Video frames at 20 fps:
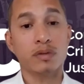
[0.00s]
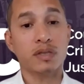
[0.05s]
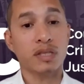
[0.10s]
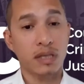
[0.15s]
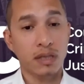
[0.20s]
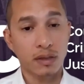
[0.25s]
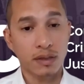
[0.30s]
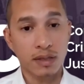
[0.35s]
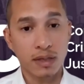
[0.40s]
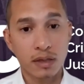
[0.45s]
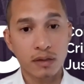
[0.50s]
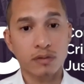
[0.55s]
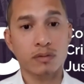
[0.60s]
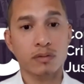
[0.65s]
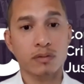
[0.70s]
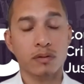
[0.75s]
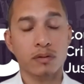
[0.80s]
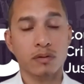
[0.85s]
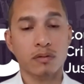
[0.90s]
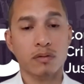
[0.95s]
did indeed
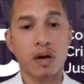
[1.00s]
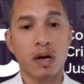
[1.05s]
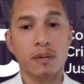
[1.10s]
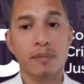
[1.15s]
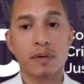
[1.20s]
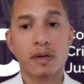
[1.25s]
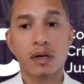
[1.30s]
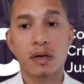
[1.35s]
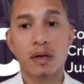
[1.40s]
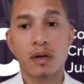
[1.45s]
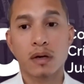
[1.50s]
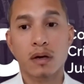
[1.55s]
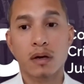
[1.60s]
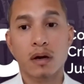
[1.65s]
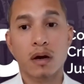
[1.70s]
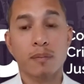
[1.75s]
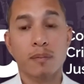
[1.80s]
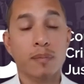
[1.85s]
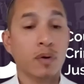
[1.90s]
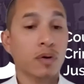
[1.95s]
do the crime,
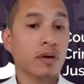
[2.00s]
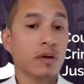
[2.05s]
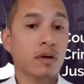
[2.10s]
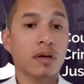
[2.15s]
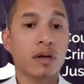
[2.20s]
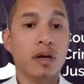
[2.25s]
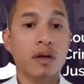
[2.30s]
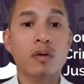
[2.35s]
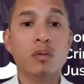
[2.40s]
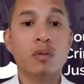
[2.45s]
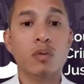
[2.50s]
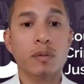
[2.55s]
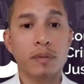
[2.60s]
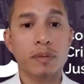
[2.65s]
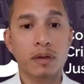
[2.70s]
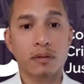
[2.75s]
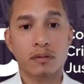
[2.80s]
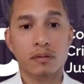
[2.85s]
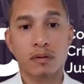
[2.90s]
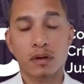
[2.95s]
murdered another
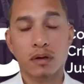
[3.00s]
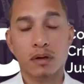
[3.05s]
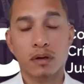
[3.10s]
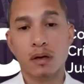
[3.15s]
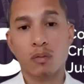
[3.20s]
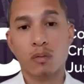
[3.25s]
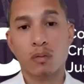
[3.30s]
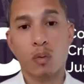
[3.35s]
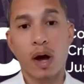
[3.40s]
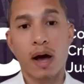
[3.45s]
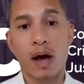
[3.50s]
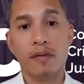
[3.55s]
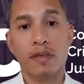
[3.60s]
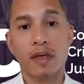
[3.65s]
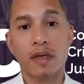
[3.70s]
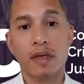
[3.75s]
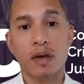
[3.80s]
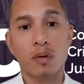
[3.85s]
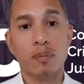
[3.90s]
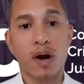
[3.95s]
woman. While
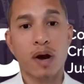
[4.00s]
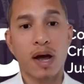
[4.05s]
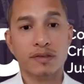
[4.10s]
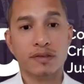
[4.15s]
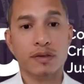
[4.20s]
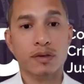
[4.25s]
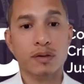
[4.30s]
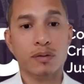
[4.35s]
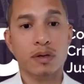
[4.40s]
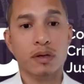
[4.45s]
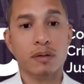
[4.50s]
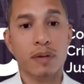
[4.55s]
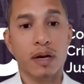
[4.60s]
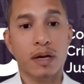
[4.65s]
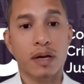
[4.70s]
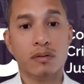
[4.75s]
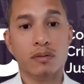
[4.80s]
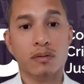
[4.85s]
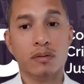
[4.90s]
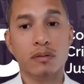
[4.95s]
they were prosecuting
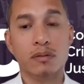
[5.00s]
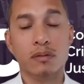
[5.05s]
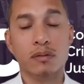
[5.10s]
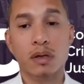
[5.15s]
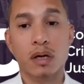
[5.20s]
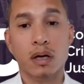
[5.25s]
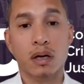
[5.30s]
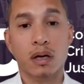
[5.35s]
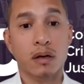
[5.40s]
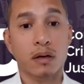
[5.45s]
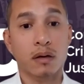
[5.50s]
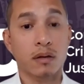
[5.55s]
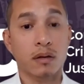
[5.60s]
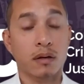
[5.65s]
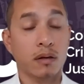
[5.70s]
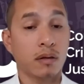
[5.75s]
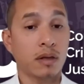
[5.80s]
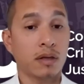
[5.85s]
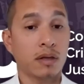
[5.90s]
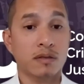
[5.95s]
Michael,
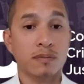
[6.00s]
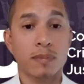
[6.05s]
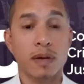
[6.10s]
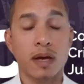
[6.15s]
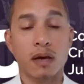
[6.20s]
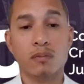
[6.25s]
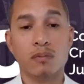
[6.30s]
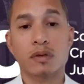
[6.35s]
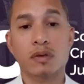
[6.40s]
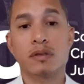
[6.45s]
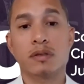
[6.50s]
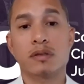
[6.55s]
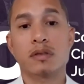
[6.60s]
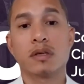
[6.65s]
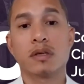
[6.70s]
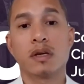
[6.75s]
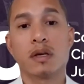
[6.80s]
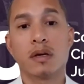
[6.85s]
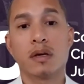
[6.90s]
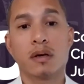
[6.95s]
this man was
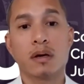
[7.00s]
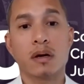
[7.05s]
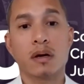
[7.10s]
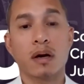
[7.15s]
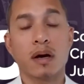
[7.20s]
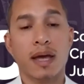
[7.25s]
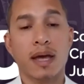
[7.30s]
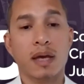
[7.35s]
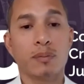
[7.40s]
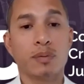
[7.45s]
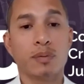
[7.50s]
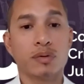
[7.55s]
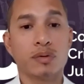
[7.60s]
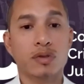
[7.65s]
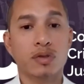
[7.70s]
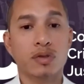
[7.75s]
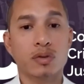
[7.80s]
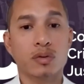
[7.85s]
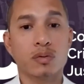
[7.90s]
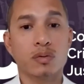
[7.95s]
able
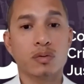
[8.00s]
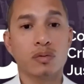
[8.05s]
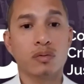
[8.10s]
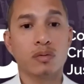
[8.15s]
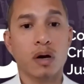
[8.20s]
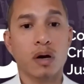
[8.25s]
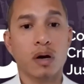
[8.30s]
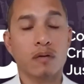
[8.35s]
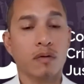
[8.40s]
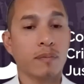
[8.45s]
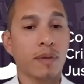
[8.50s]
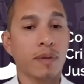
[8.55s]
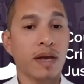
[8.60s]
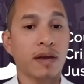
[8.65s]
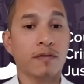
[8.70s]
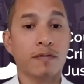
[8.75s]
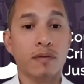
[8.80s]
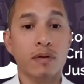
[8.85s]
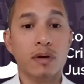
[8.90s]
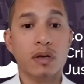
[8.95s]
to
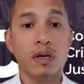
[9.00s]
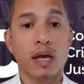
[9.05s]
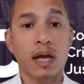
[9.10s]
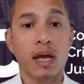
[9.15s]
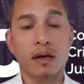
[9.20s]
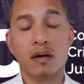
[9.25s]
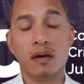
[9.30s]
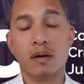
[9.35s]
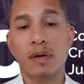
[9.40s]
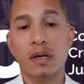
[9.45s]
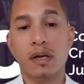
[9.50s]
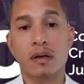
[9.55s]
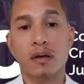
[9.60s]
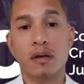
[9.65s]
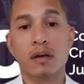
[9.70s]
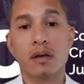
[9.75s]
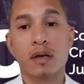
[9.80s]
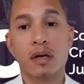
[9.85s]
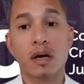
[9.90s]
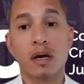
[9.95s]
remain free and committed
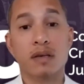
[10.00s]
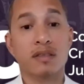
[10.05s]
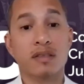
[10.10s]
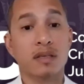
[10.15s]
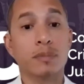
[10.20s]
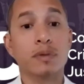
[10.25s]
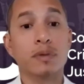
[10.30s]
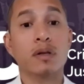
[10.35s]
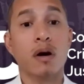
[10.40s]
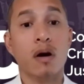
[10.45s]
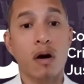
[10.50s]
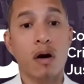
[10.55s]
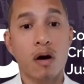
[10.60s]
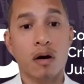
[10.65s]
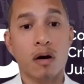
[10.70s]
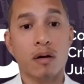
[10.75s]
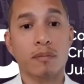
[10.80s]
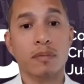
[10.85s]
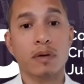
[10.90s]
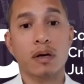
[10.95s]
a similar
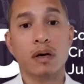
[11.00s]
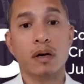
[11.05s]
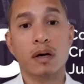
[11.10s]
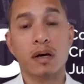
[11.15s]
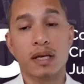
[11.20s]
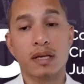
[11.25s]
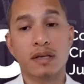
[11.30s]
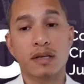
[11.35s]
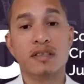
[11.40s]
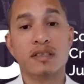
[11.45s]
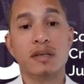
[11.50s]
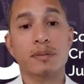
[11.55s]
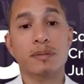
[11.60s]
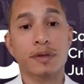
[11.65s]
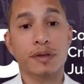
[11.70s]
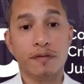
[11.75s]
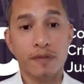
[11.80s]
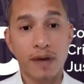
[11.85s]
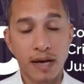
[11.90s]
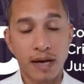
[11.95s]
harm in a
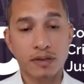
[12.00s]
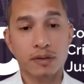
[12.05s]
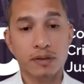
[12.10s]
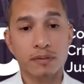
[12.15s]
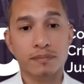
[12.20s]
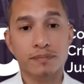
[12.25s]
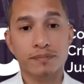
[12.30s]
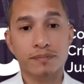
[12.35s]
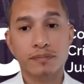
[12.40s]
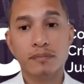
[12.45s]
similar fashion.